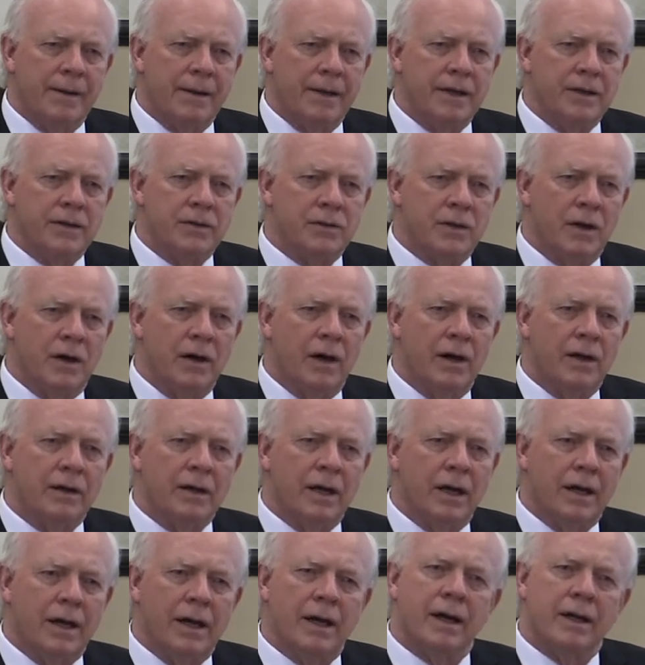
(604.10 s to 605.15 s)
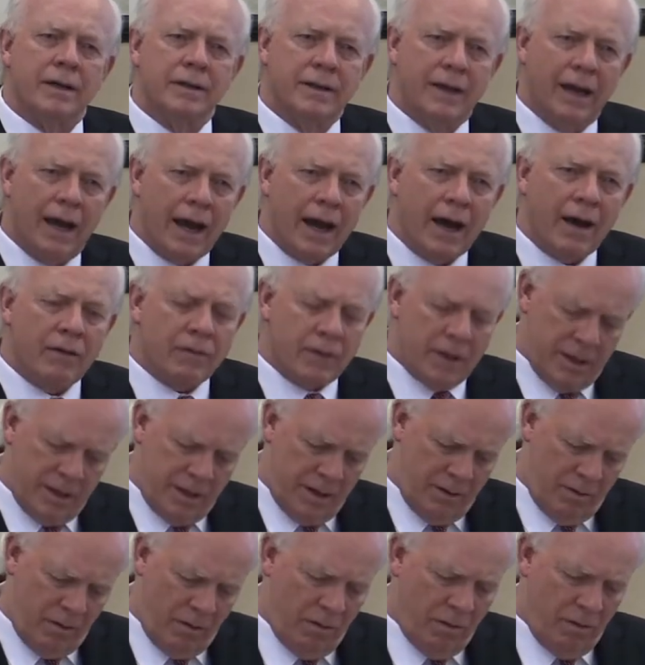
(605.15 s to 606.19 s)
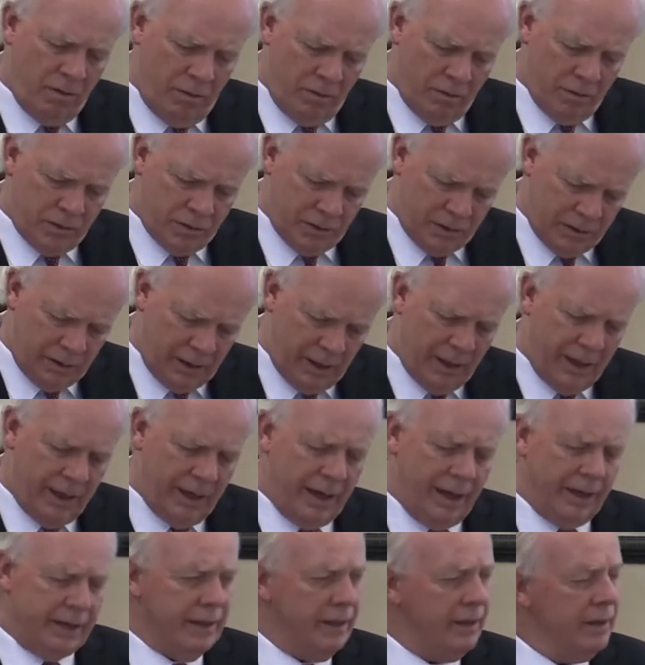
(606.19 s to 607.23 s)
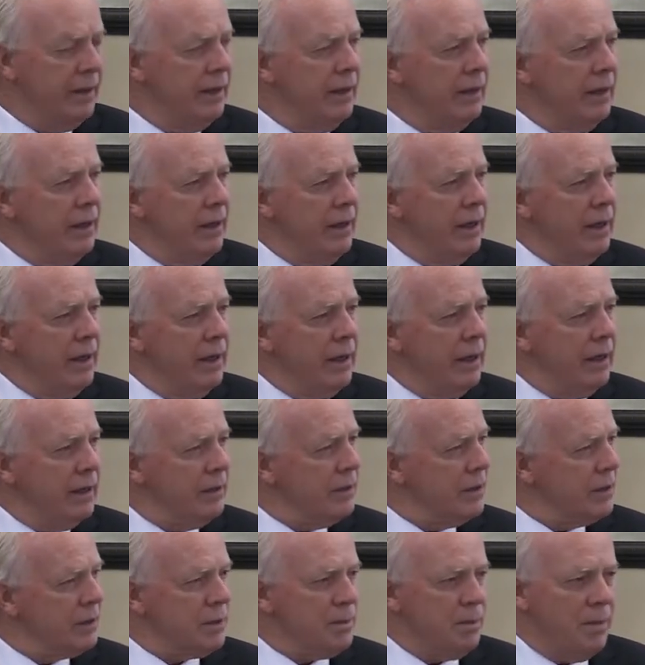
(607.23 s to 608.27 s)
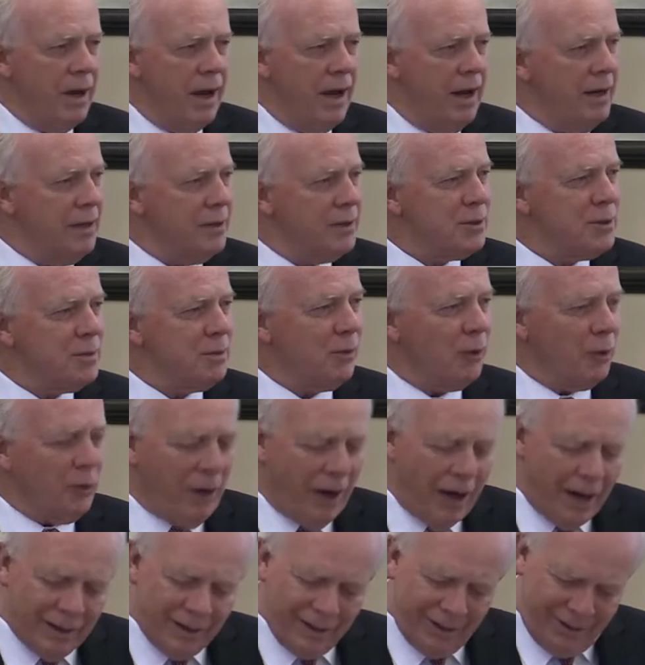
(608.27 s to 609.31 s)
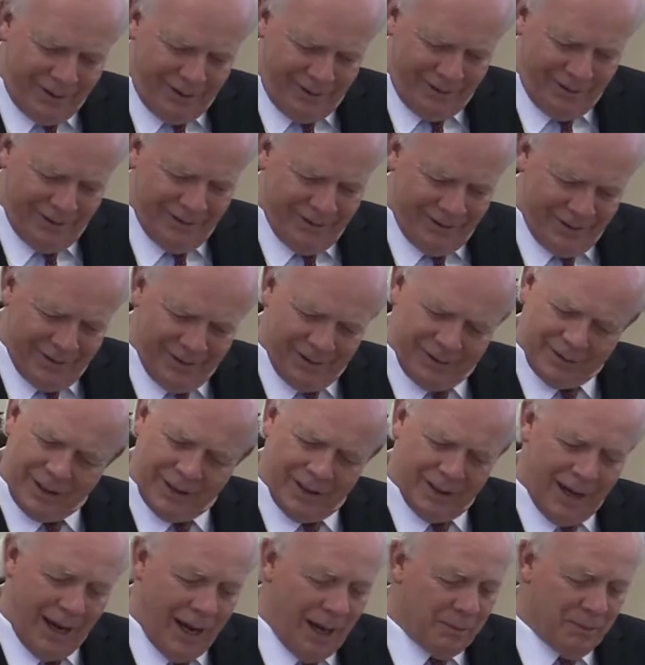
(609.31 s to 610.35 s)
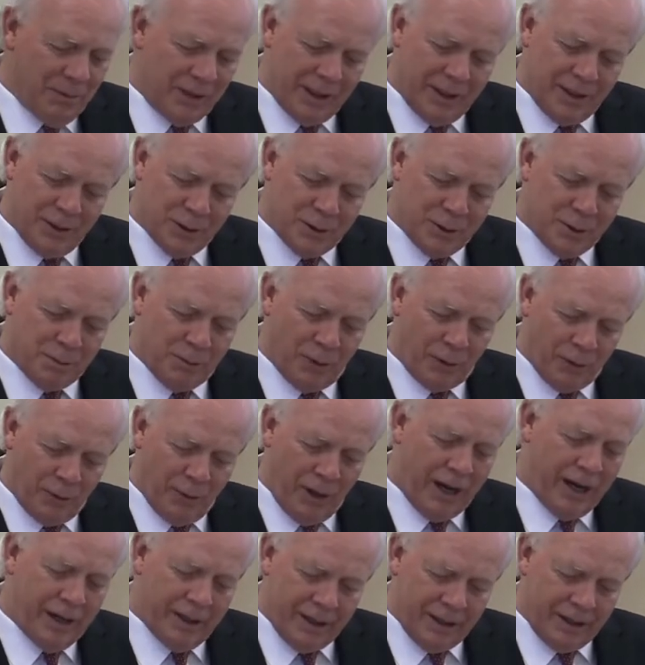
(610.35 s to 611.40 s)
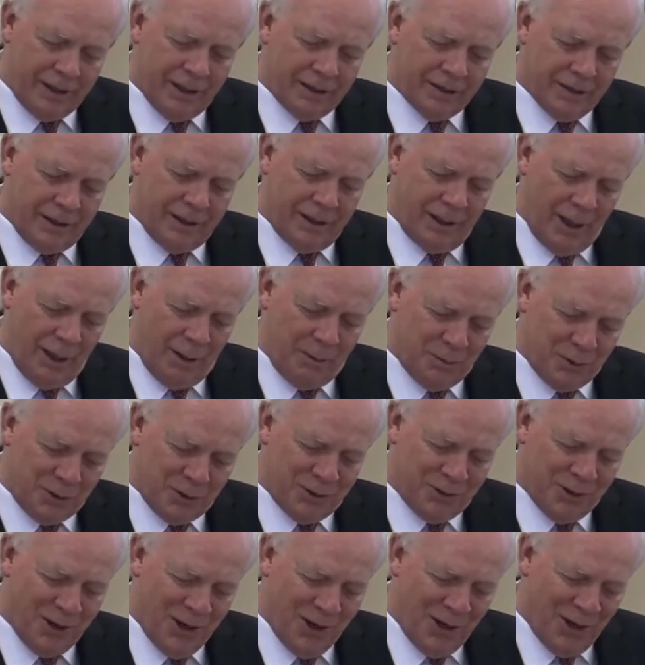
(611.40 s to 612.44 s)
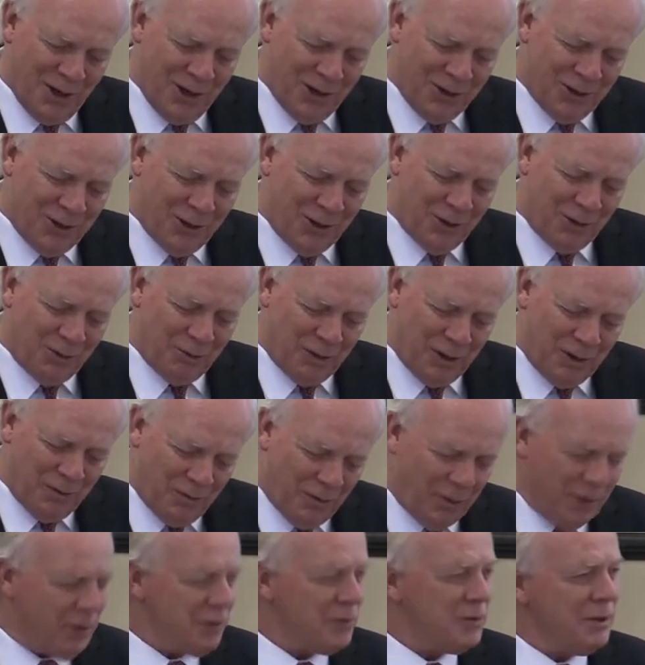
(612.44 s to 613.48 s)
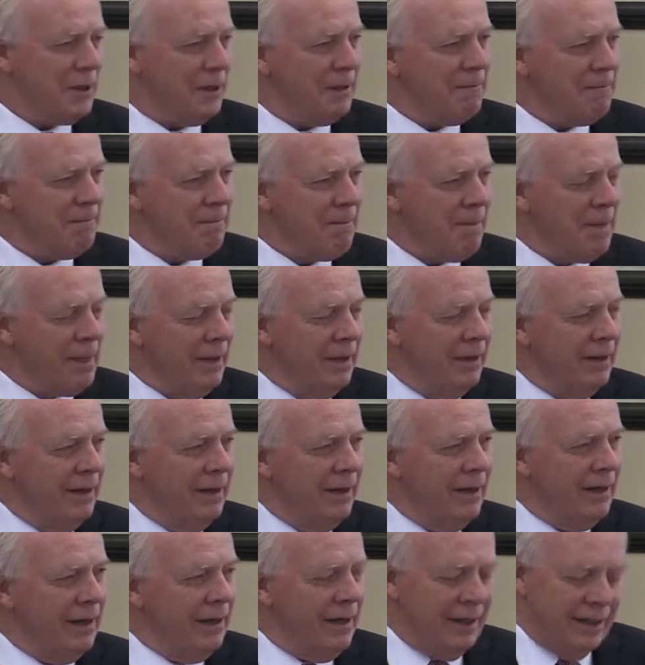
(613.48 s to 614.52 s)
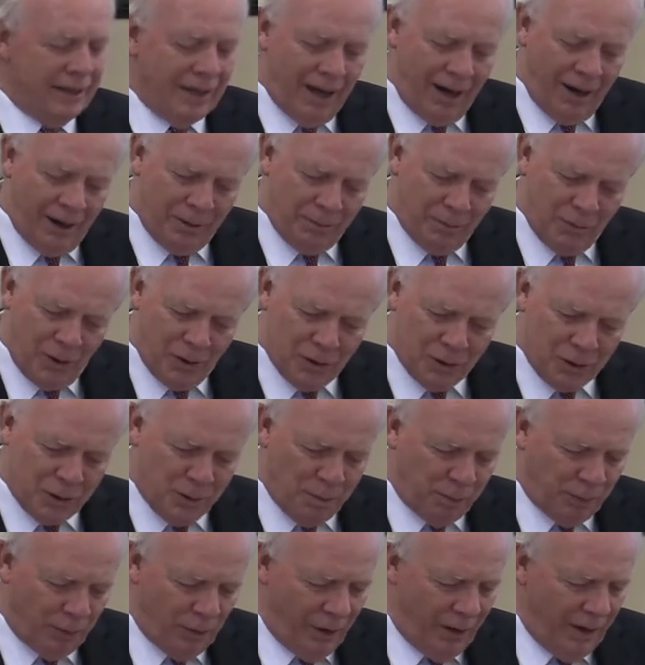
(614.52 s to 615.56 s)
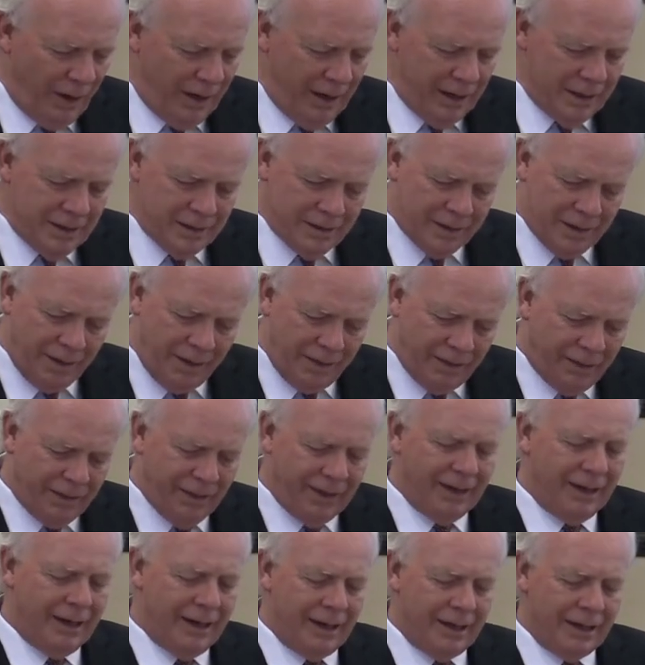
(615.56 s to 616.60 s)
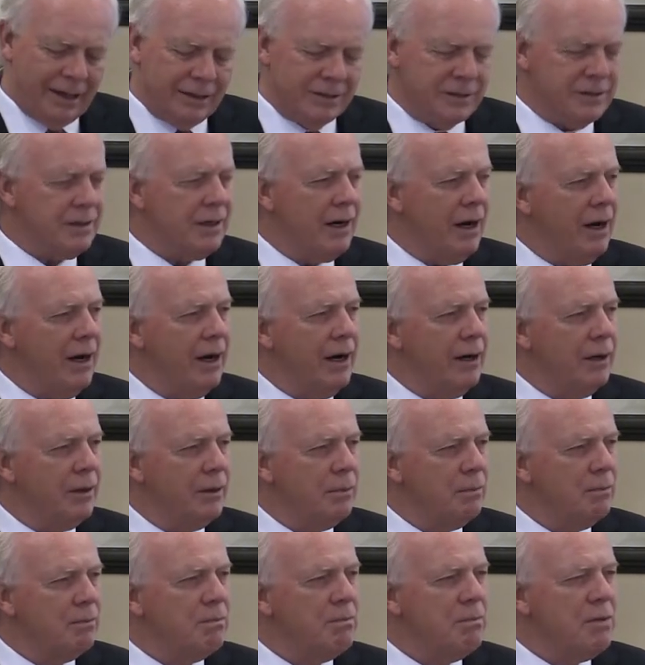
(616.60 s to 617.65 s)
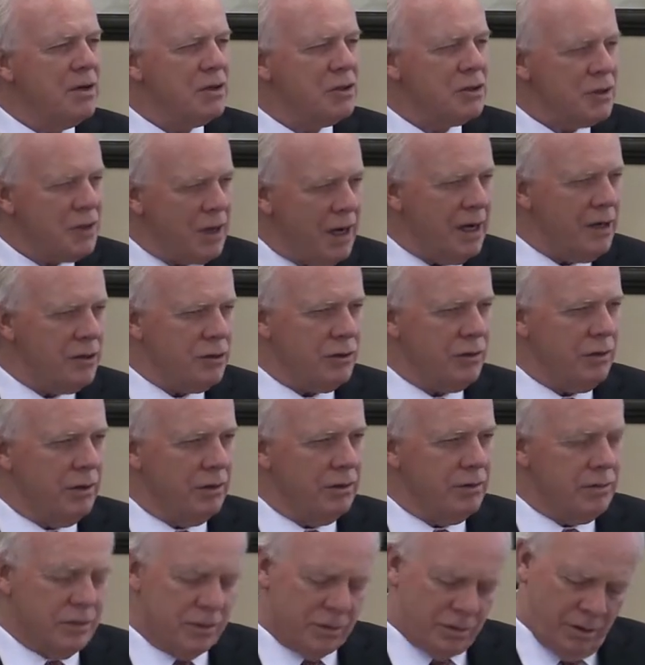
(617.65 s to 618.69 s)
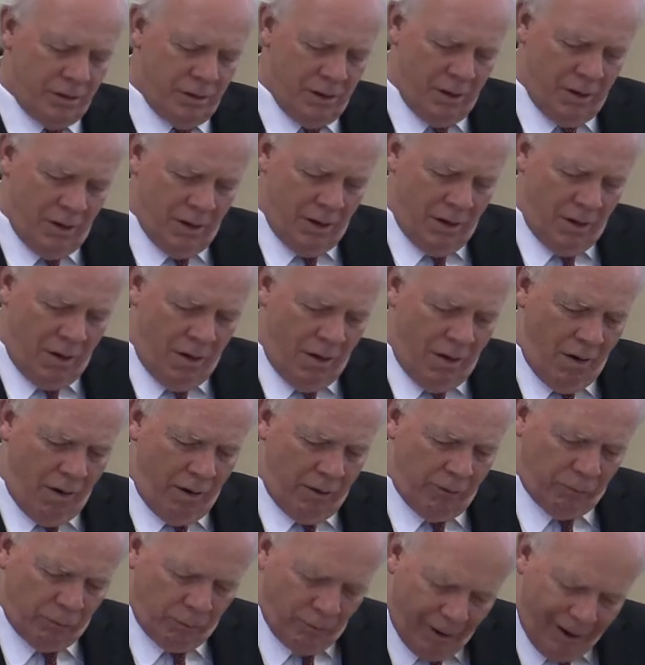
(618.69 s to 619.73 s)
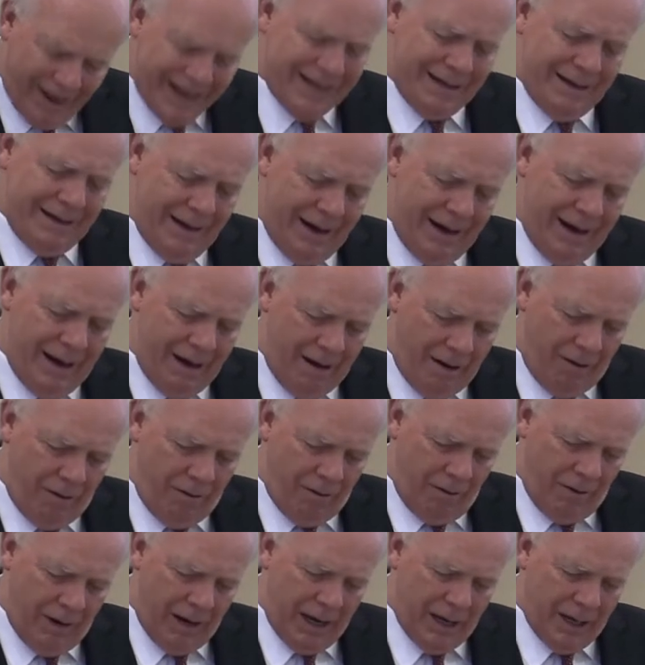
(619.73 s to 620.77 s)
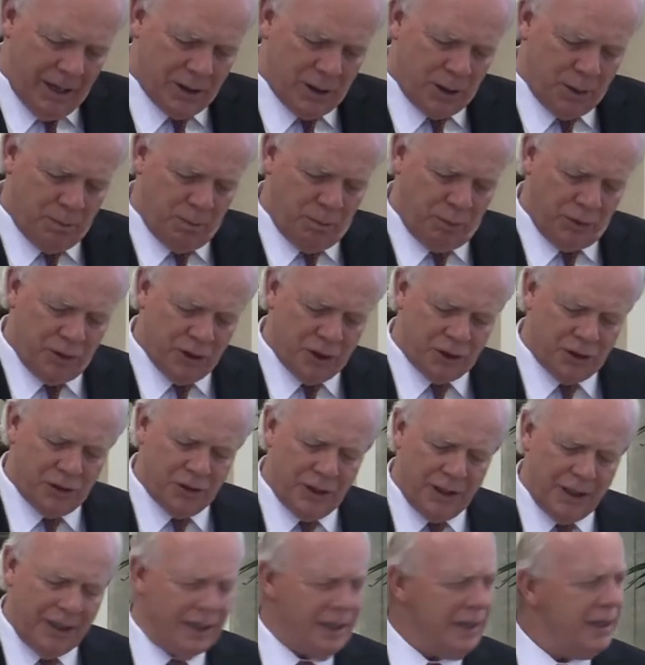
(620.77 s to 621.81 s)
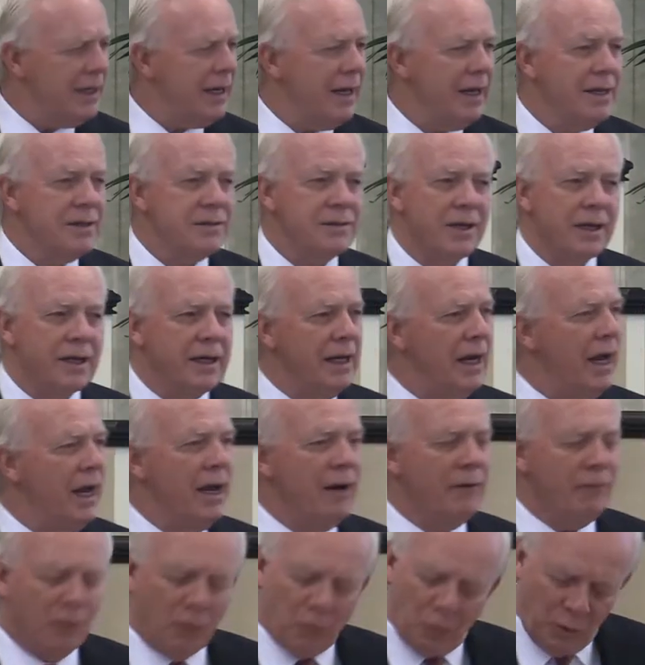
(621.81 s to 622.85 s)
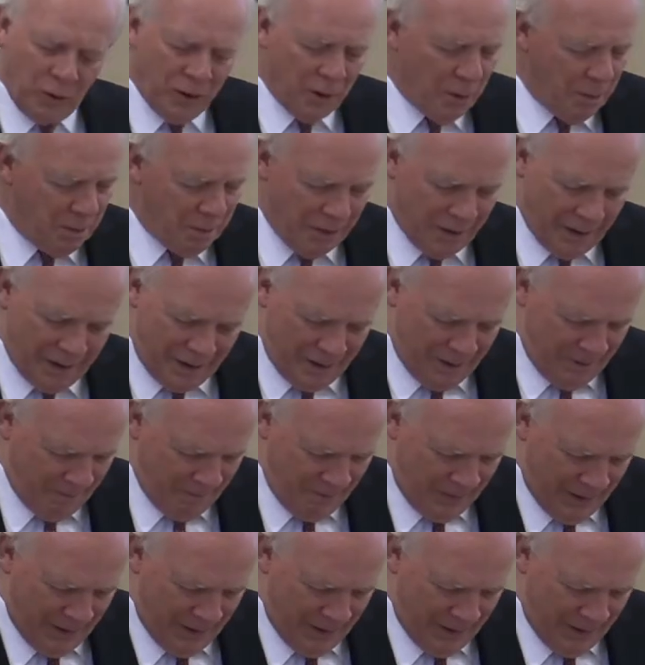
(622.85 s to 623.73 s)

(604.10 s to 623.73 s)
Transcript: is on a downhill slide. Uh, despite sporadic, and I mean sporadic attempts to reverse it. And our most prized things, our possessions, are right now as pristine as they ever will be